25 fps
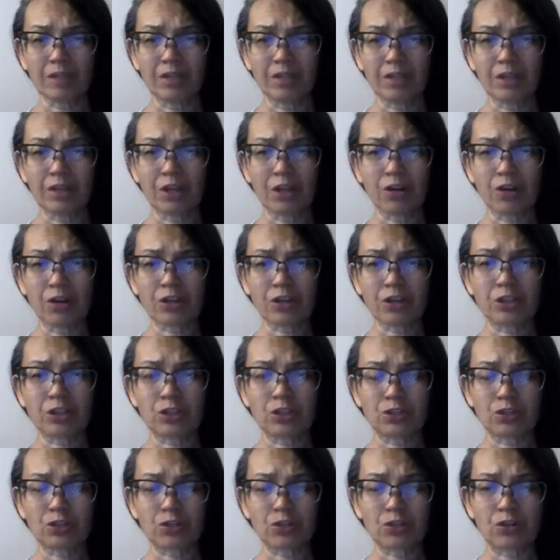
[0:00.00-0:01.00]
They are
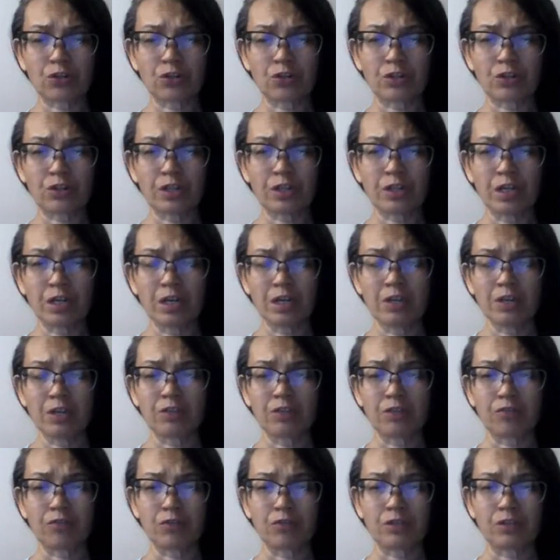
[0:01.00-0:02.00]
concerned.
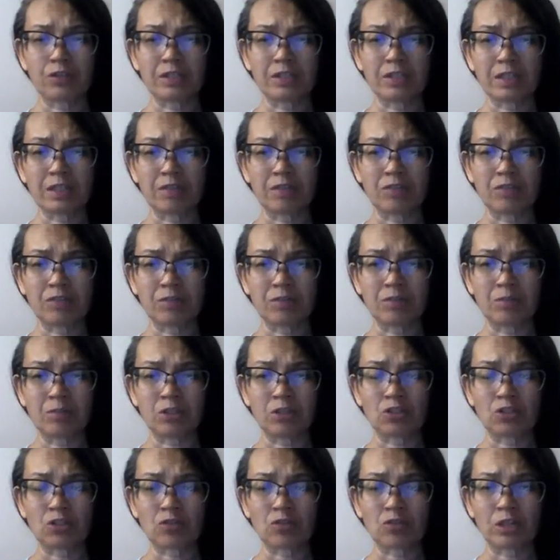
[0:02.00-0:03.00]
The Food and Safety
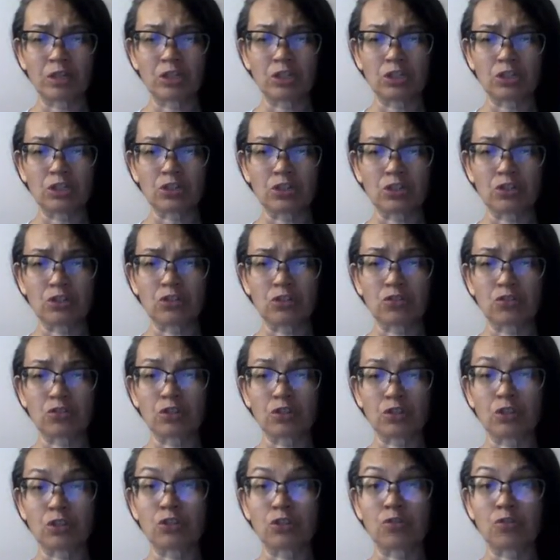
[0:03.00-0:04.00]
Administration is concerned
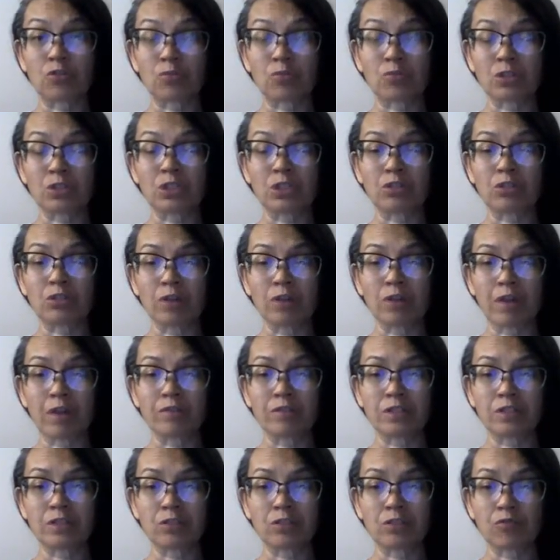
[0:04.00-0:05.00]
that consumers still have
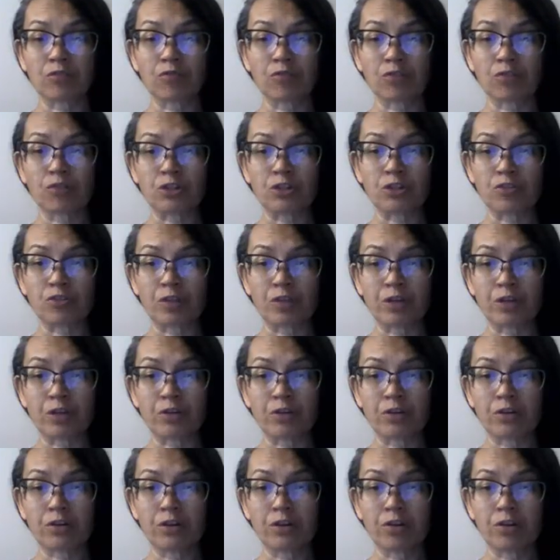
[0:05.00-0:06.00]
this in the
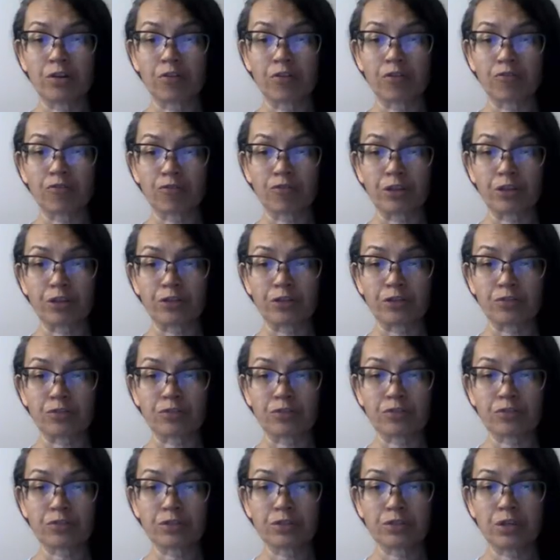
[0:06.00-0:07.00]
refrigerator or
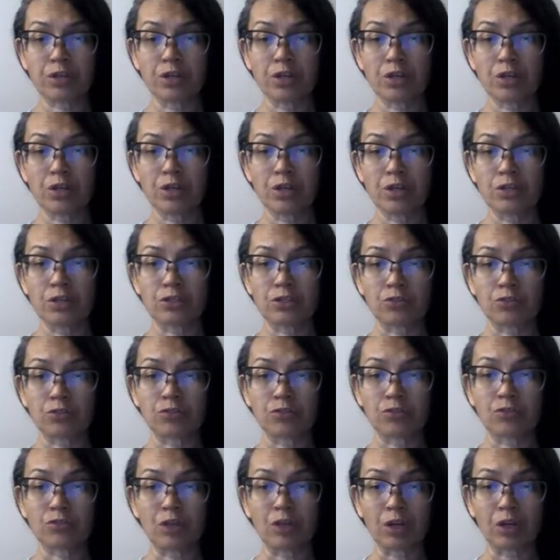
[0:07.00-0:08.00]
freezers. So
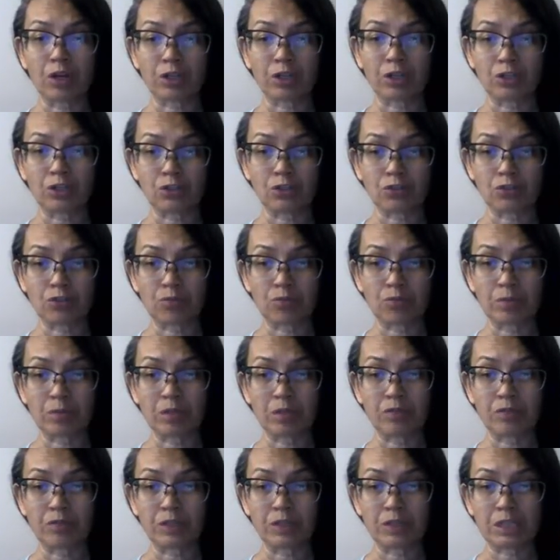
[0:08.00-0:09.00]
do not consume it
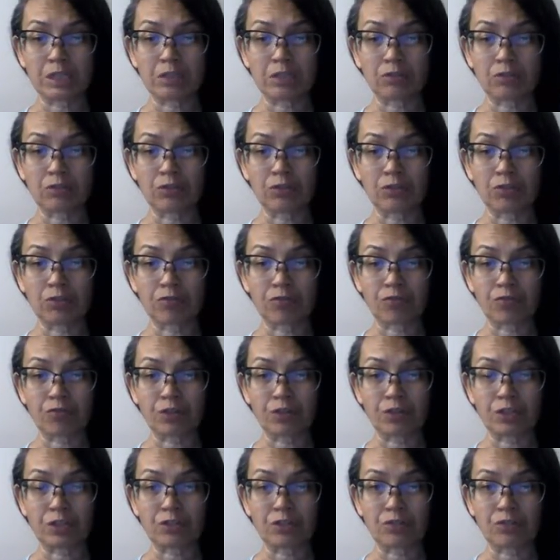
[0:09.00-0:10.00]
if it's still in your
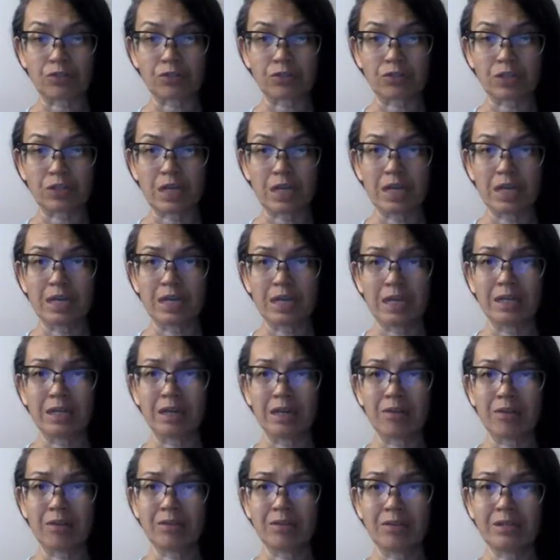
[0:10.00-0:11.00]
freezers.
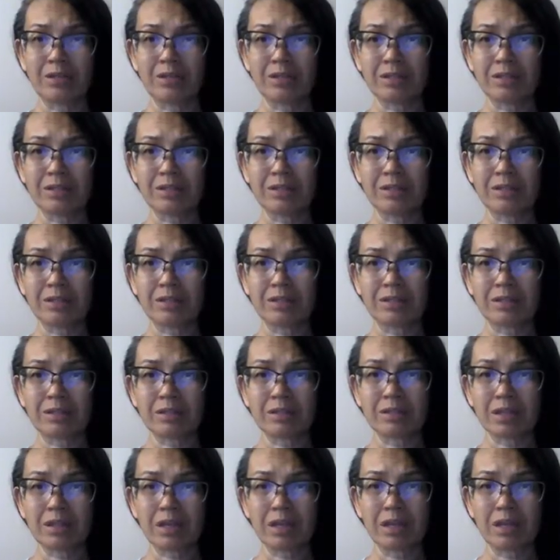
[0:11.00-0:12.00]
Now, it doesn't
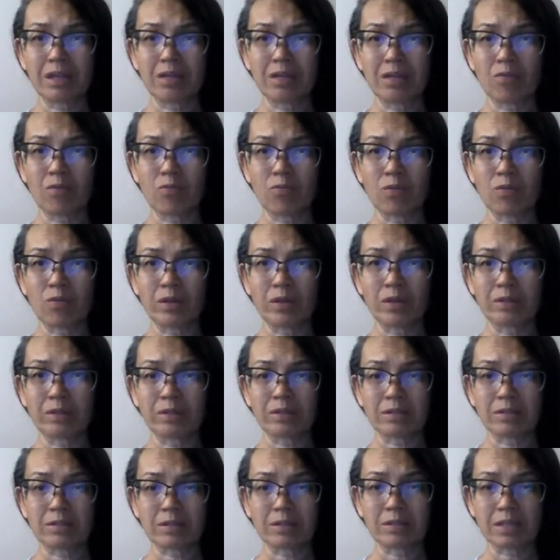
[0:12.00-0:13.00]
say what
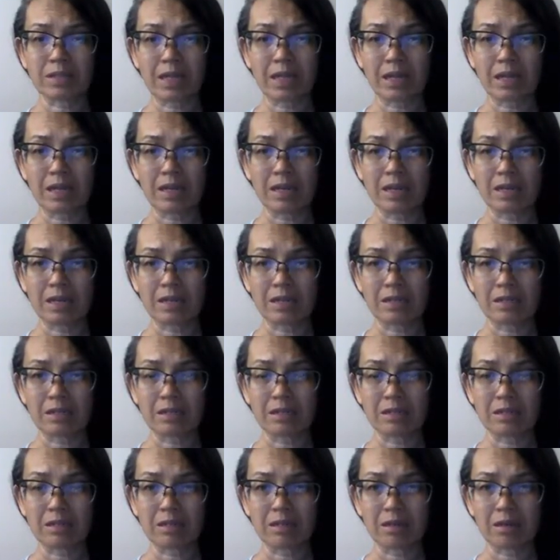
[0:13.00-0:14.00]

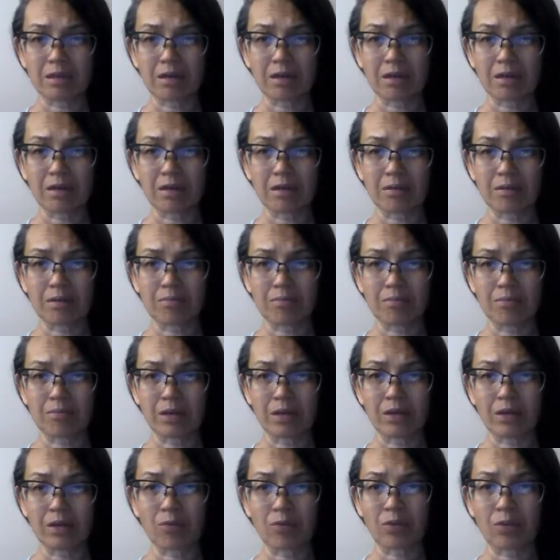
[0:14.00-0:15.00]
state. Um,
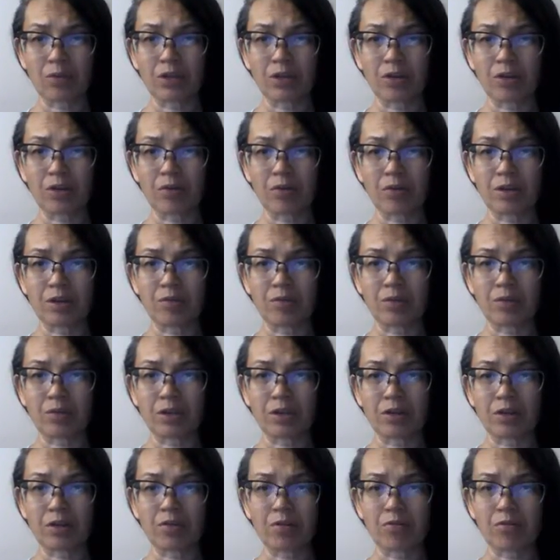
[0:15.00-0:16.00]
here we go. Here we
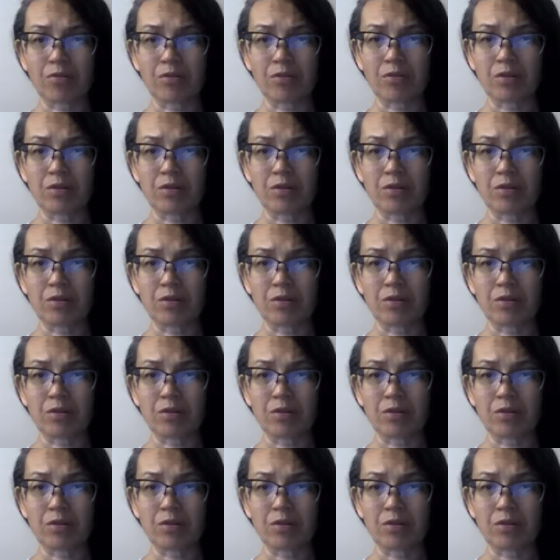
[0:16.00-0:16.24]
go.